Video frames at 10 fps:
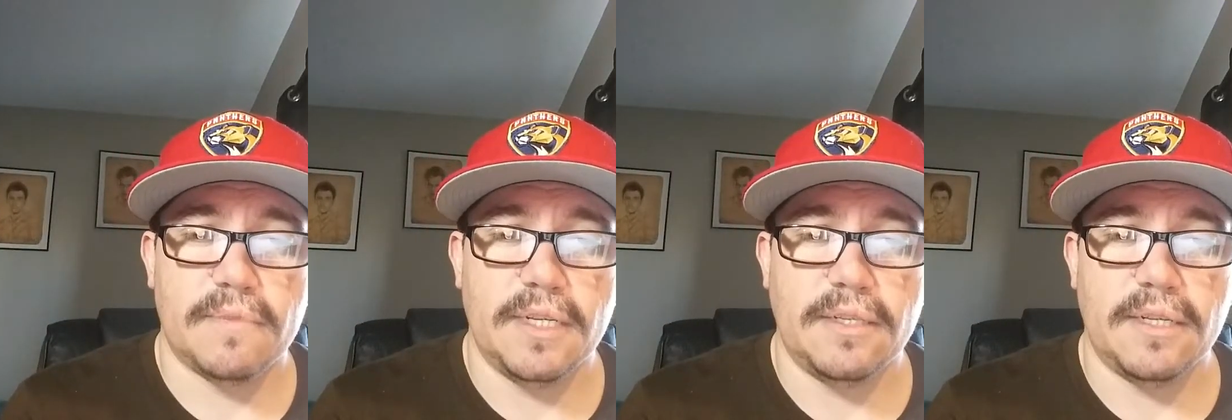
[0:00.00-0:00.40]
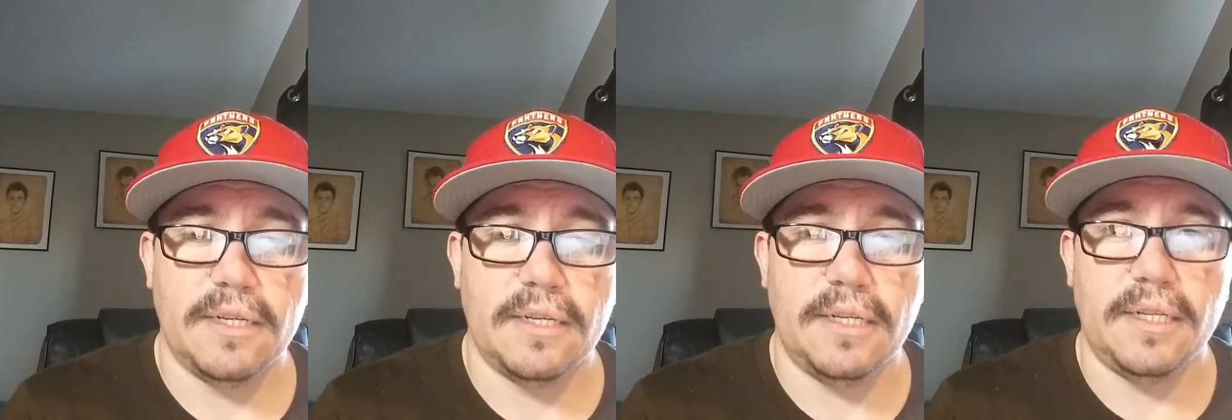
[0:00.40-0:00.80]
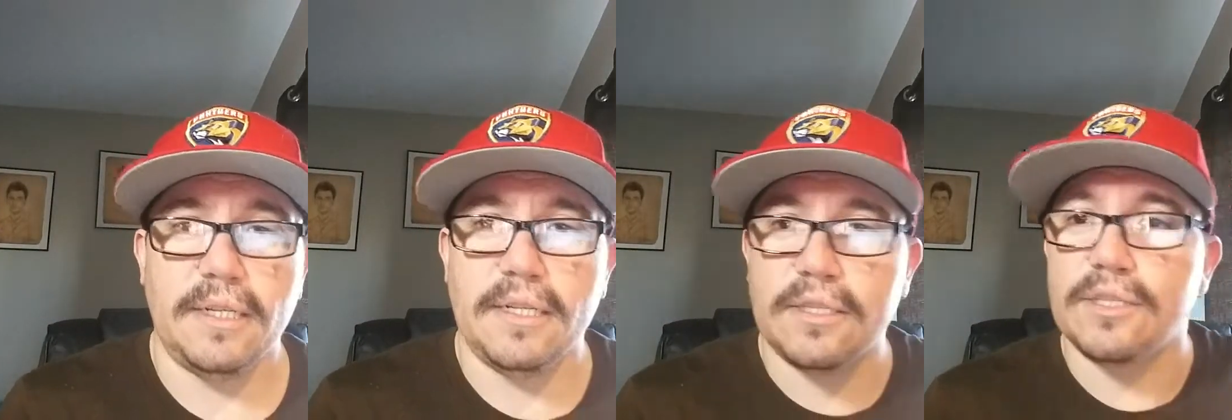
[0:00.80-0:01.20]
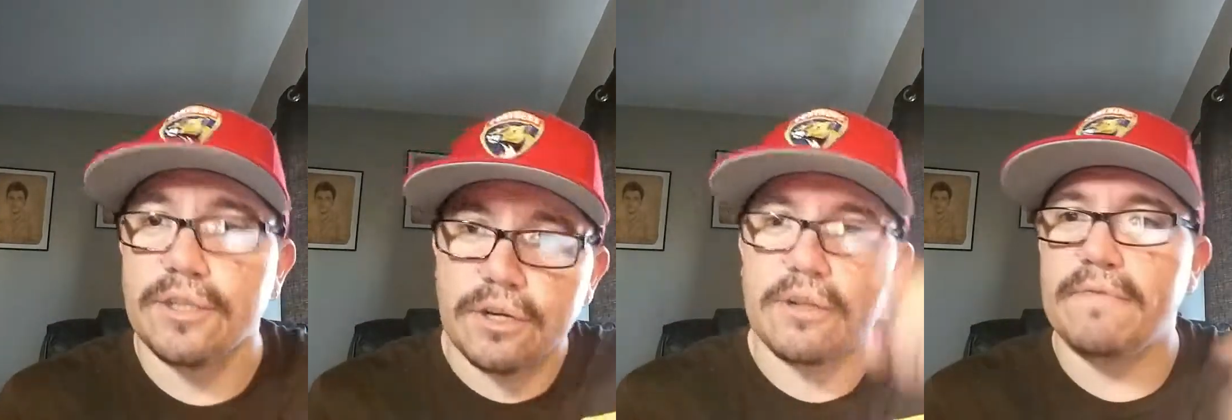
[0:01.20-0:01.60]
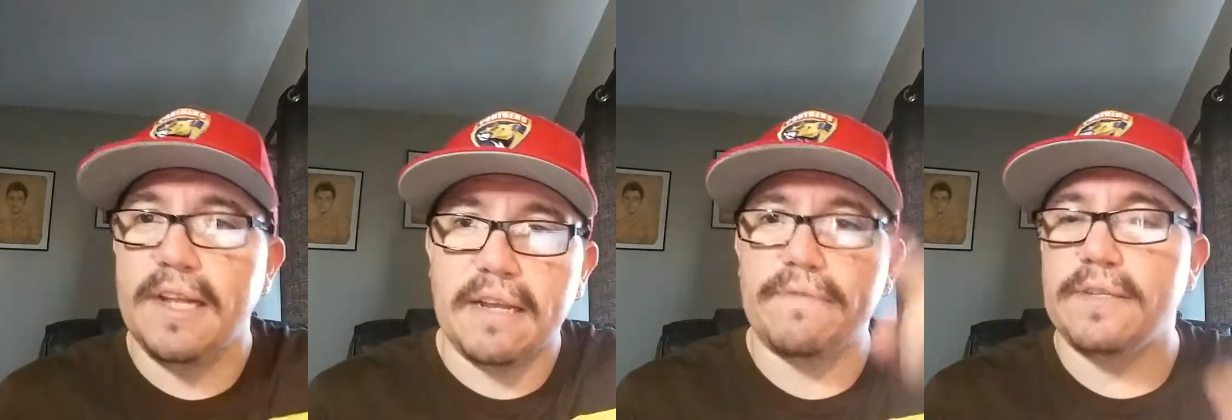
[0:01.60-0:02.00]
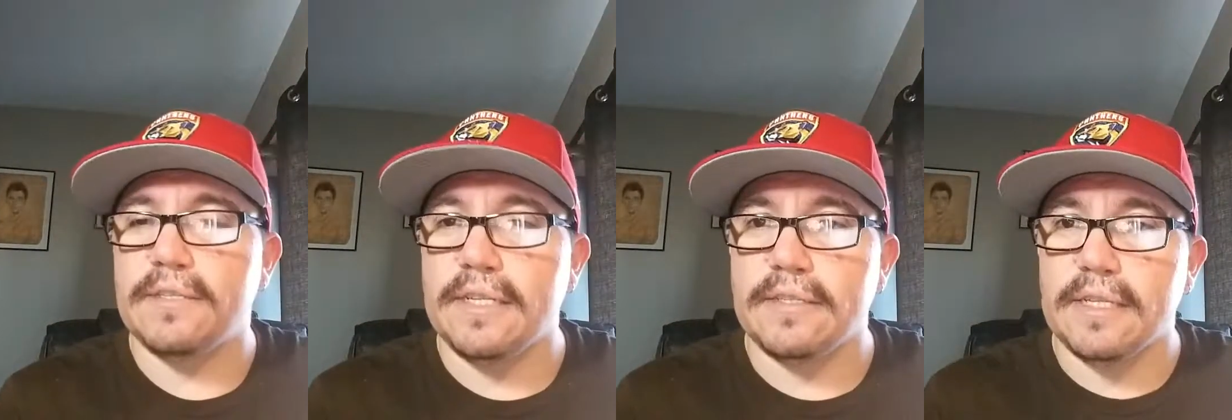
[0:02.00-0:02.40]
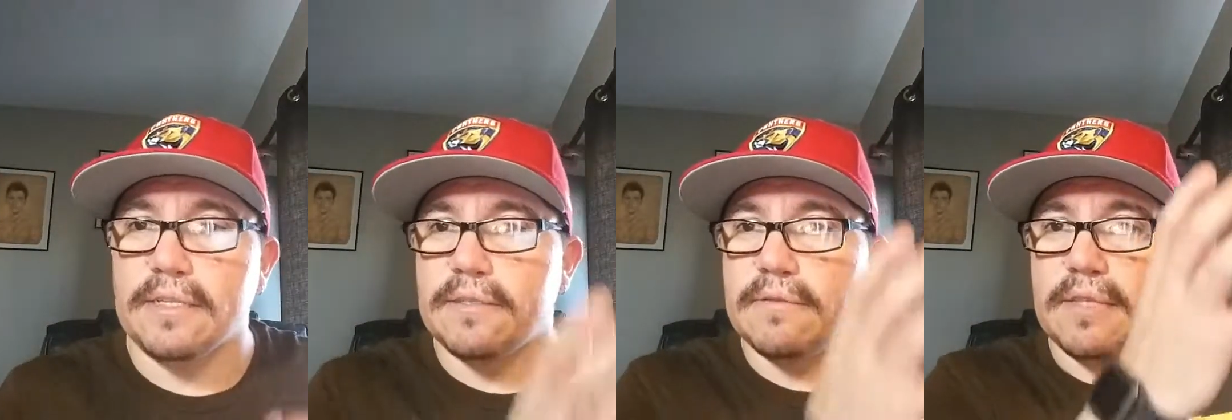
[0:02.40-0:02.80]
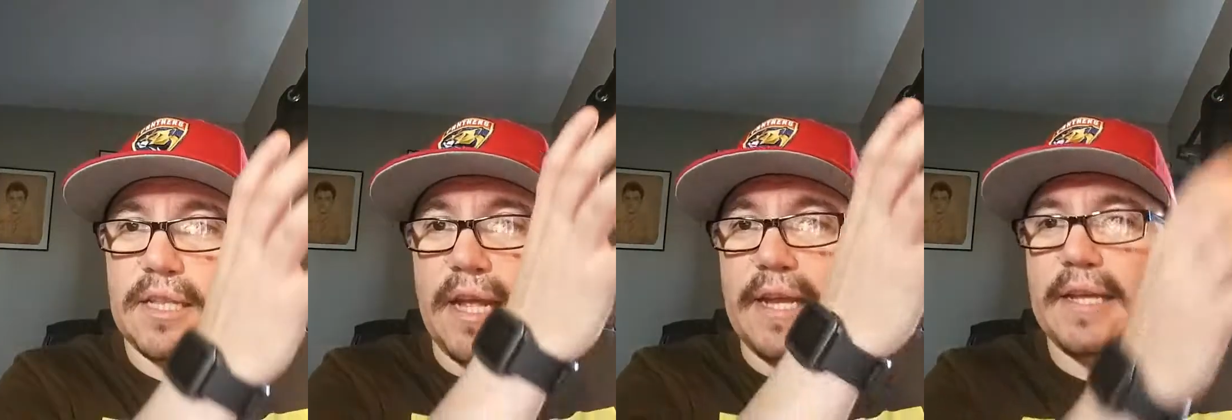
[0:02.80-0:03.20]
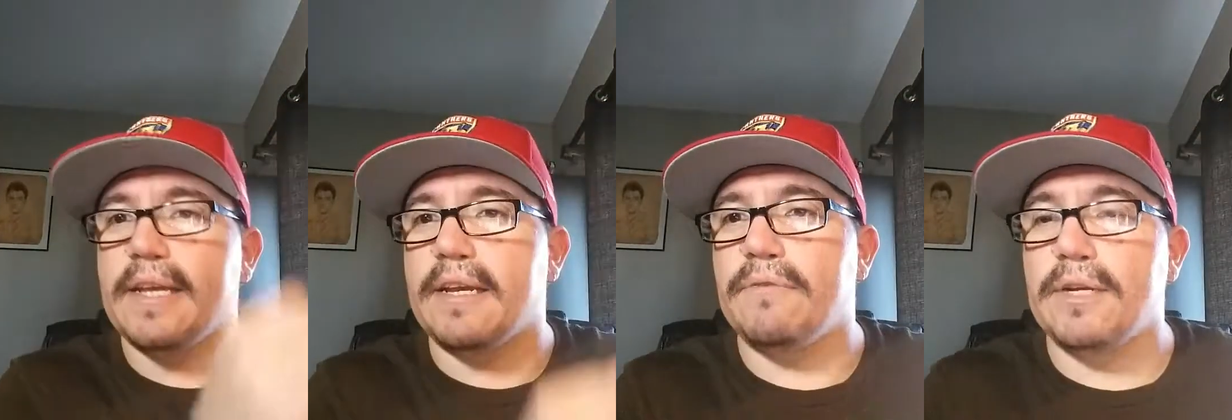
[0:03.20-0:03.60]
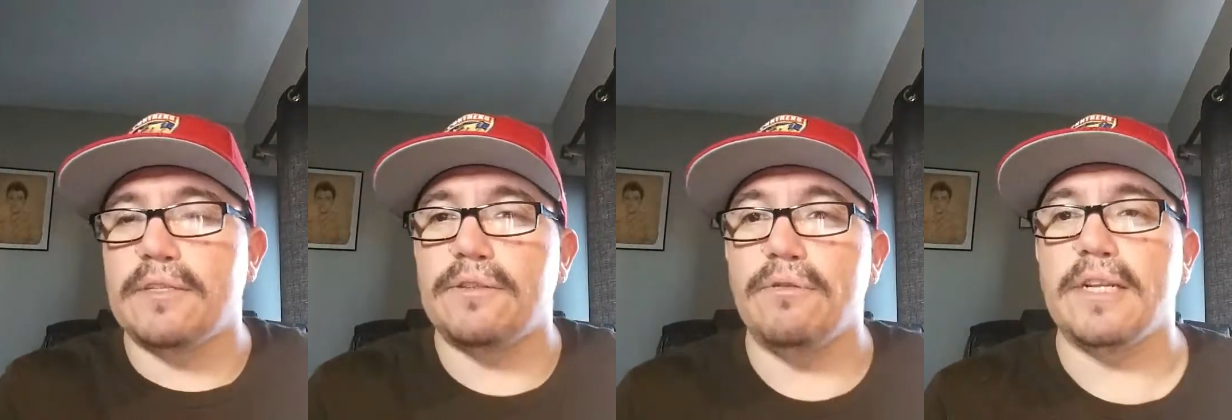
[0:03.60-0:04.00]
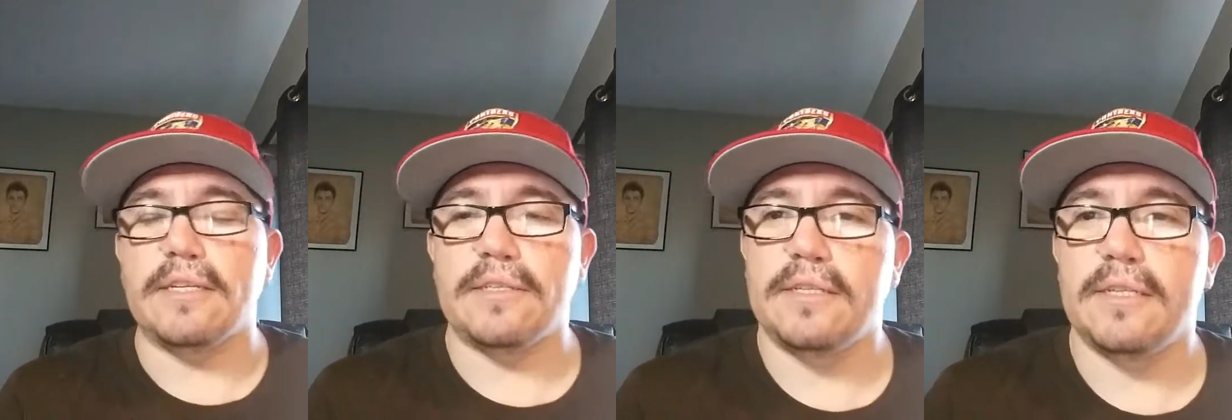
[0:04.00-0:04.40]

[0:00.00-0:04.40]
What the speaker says: It's the circle of life, as the Lion King once told us.